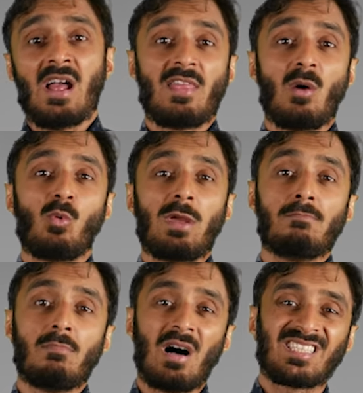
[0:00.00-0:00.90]
then we
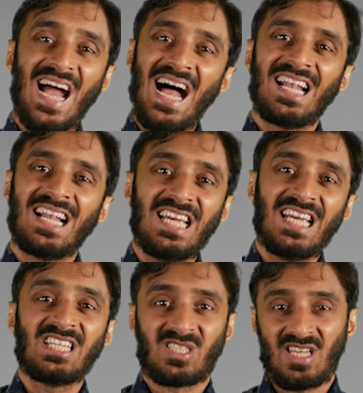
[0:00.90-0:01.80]
must at
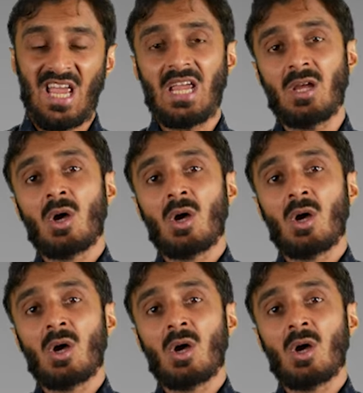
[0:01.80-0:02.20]
least say